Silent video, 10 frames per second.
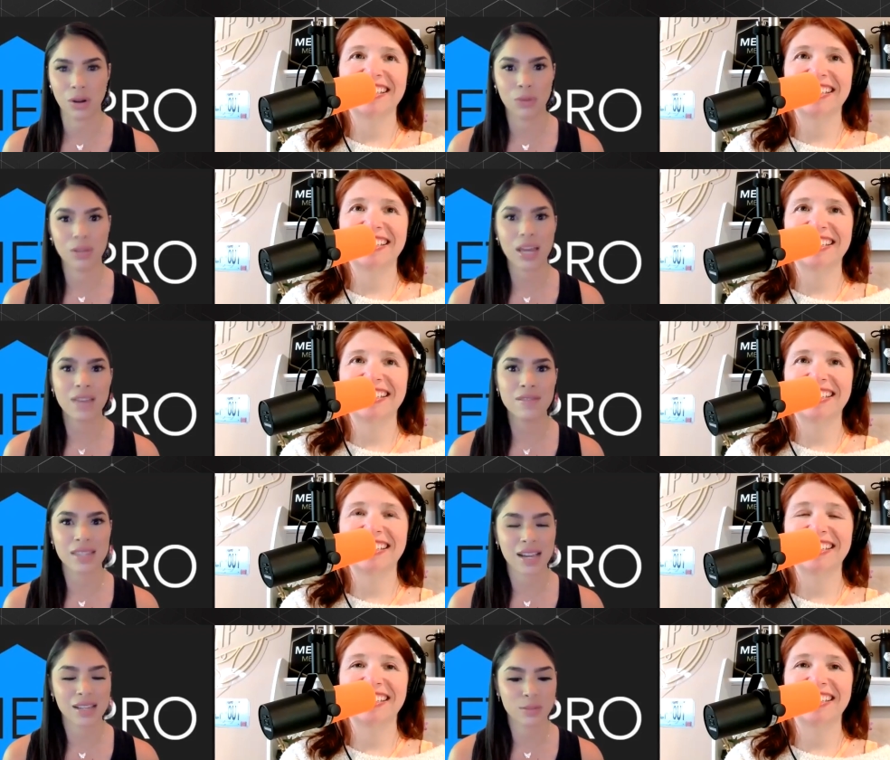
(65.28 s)
Speaker 1: their own
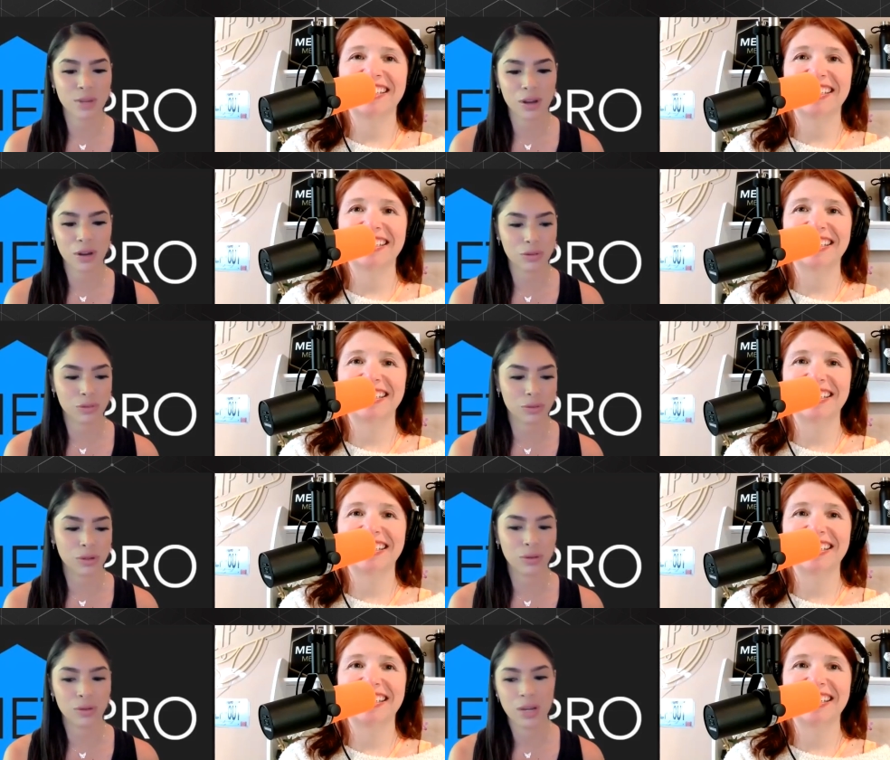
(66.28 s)
lives as we go
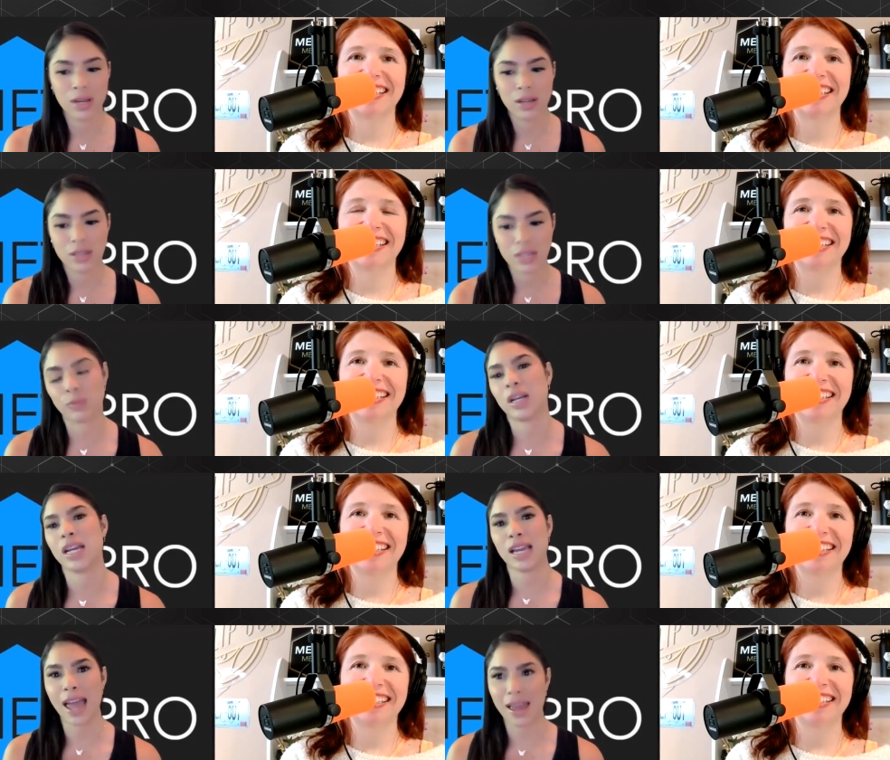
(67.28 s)
through the
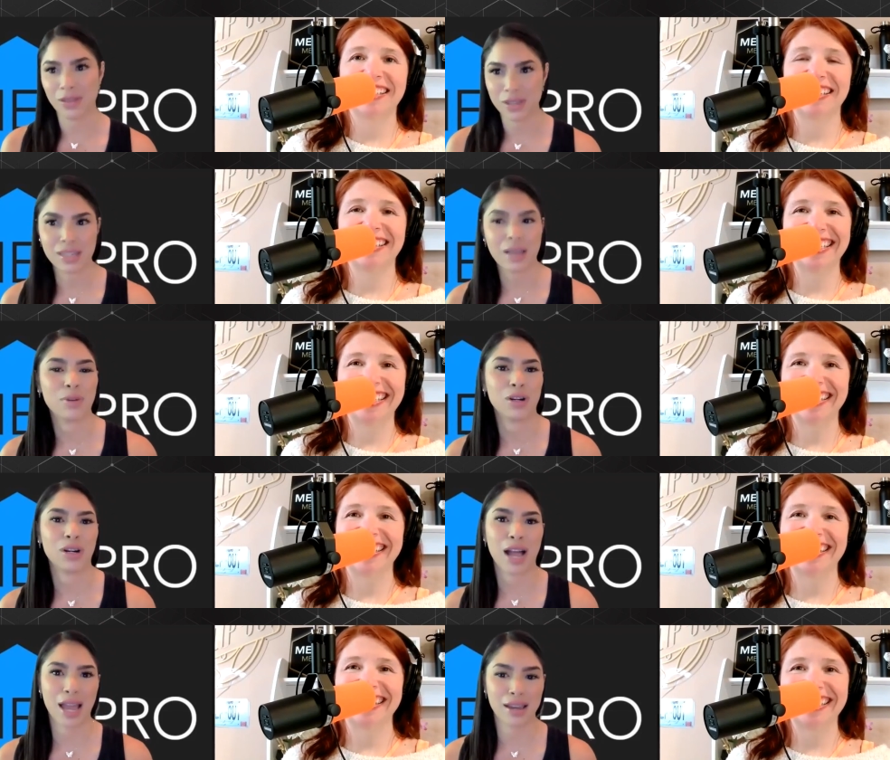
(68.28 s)
spring and the
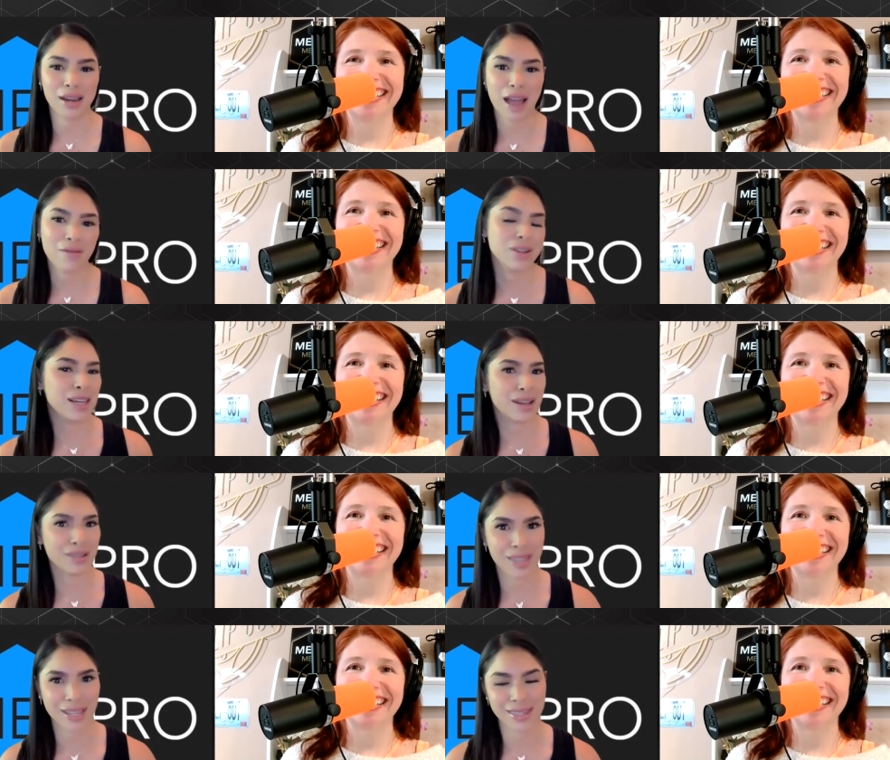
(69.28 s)
summer and everything
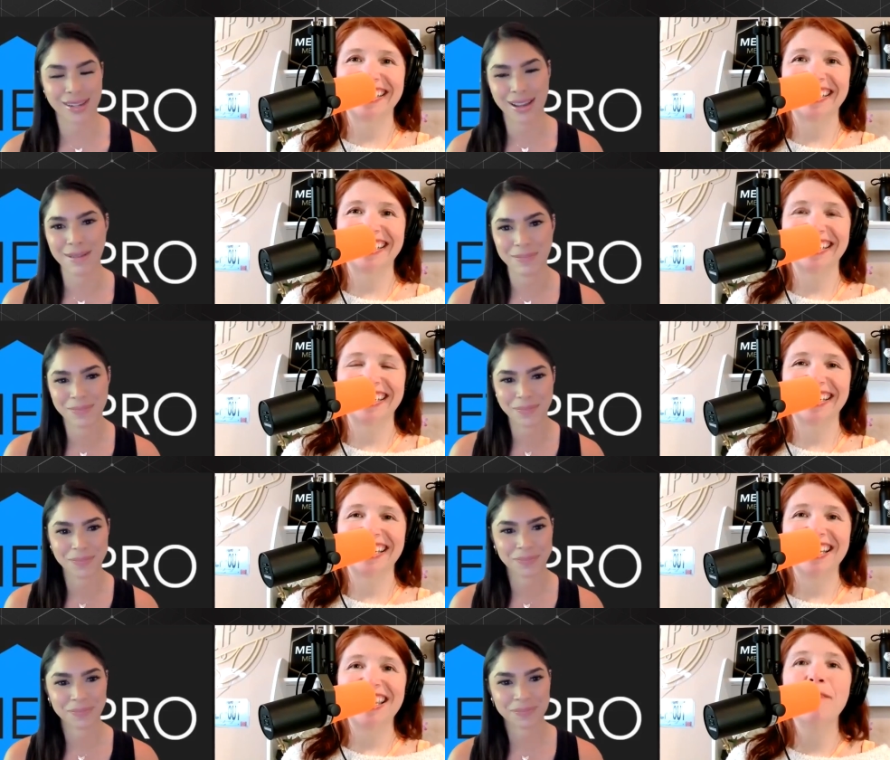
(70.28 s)
else that's to come.
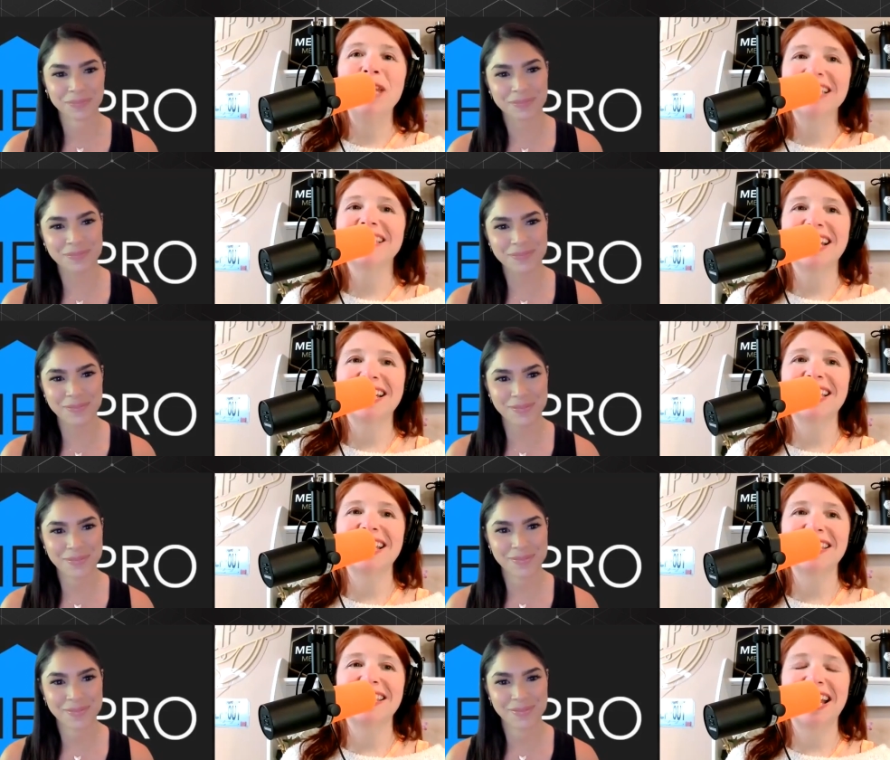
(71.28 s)
Speaker 2: That makes a lot of
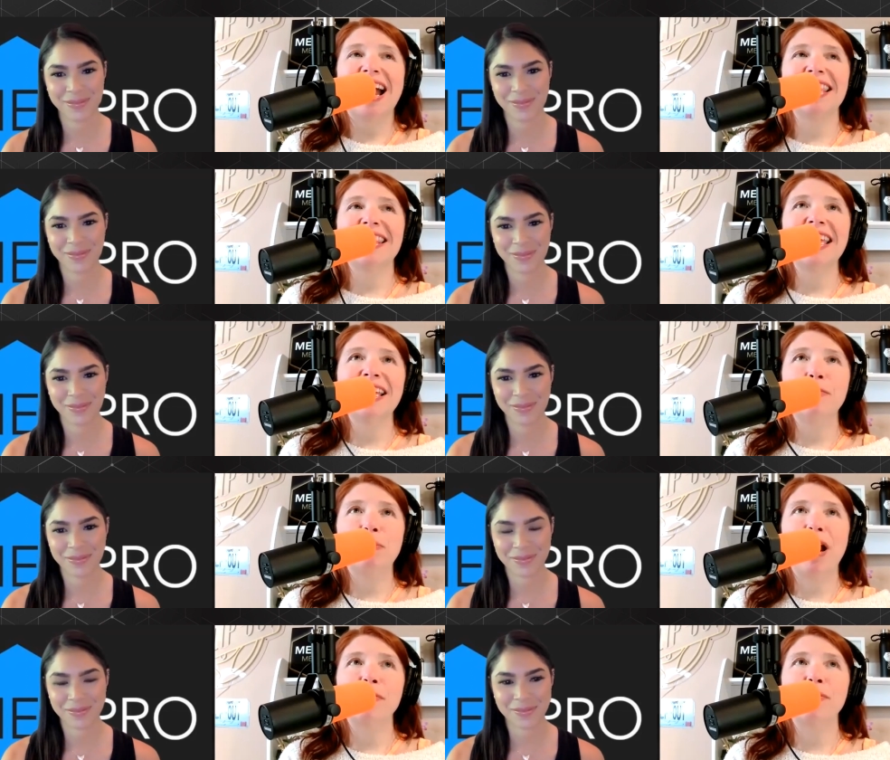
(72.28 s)
sense. I think we
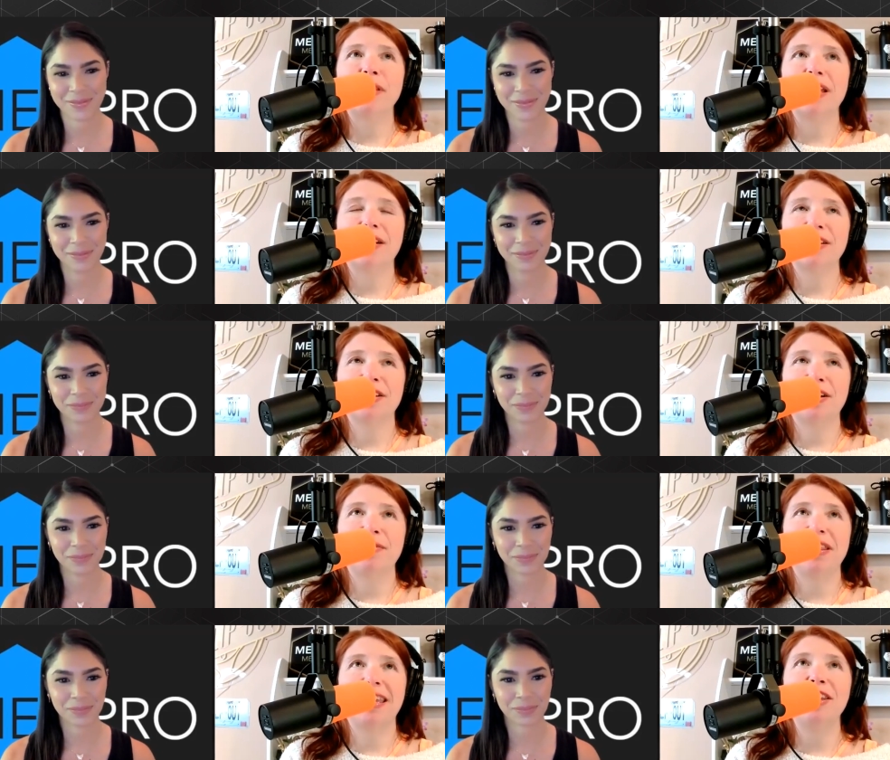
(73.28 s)
probably ought to start
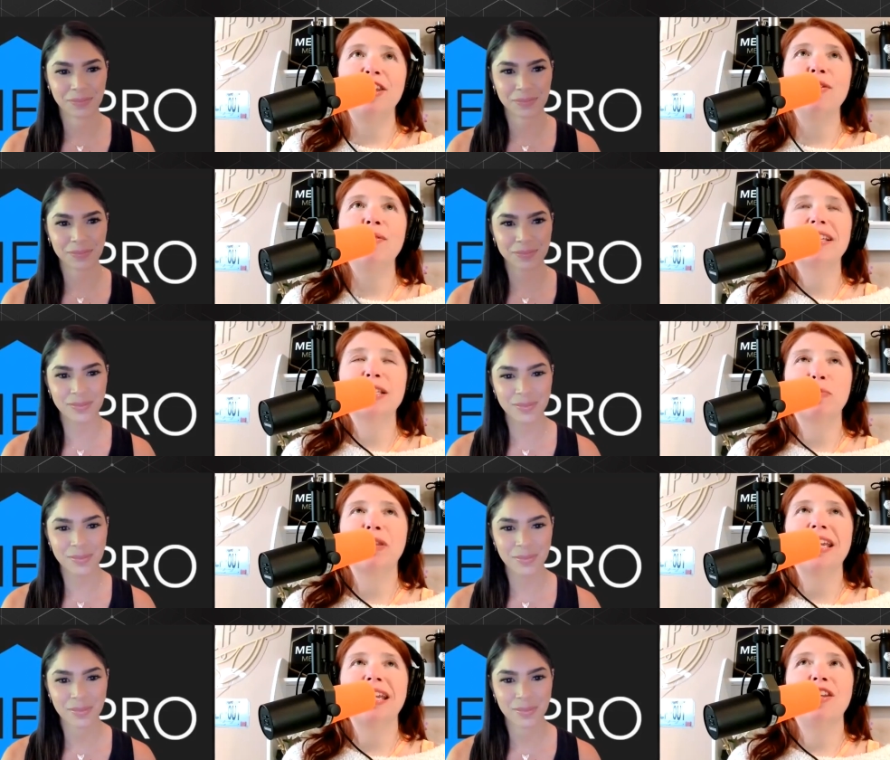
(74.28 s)
with can you
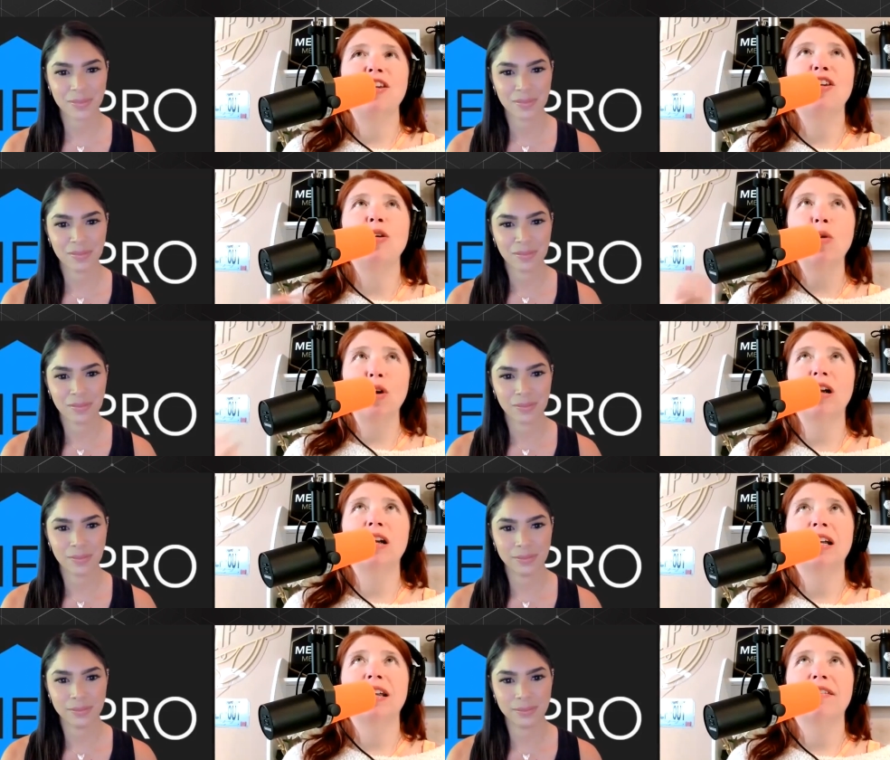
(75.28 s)
explain
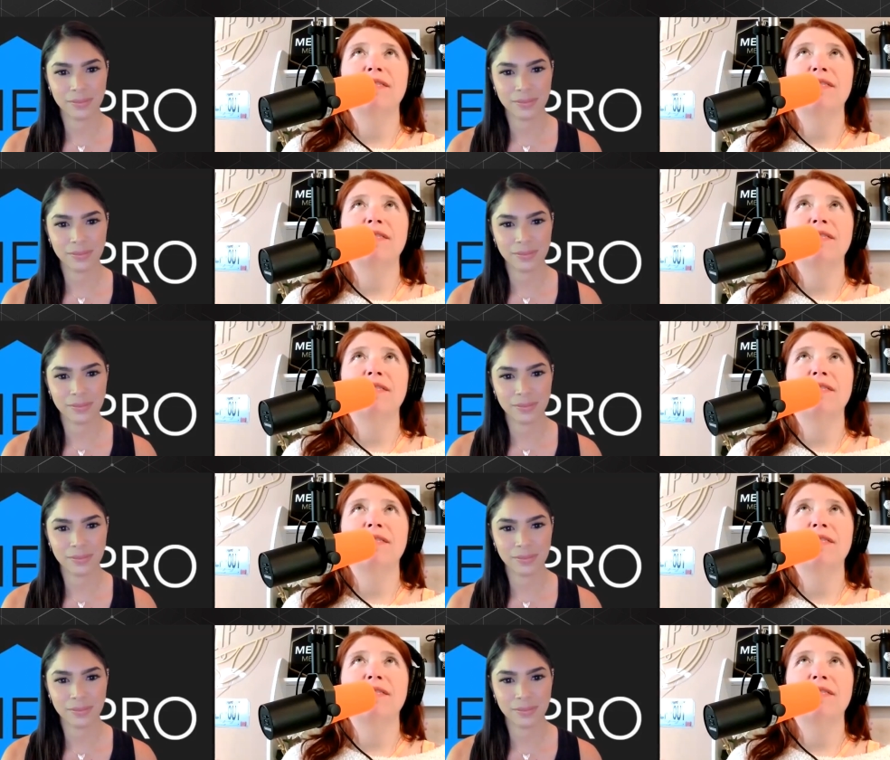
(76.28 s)
your